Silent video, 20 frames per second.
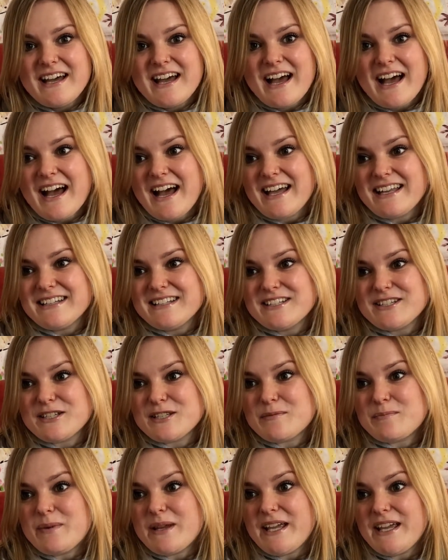and
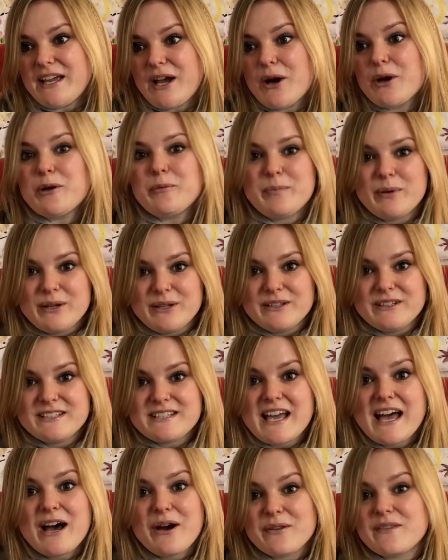just be open
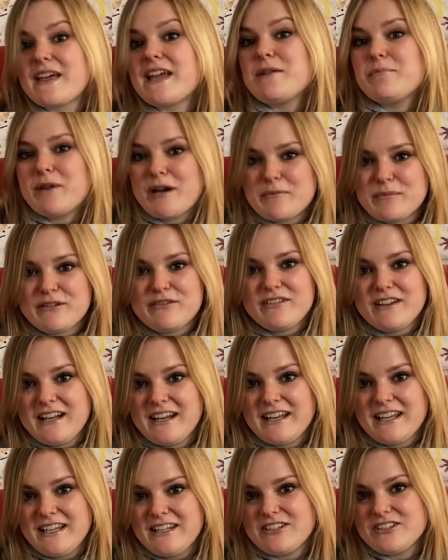to how they might be
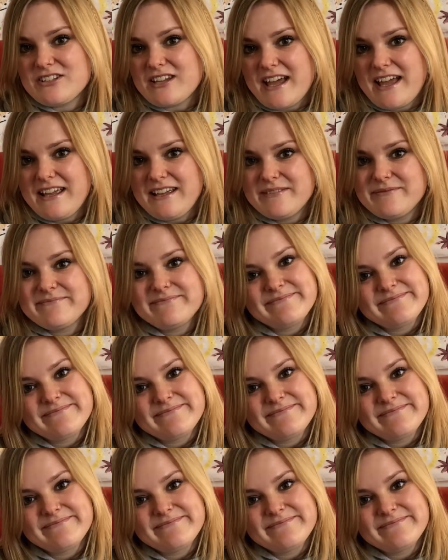feeling each day.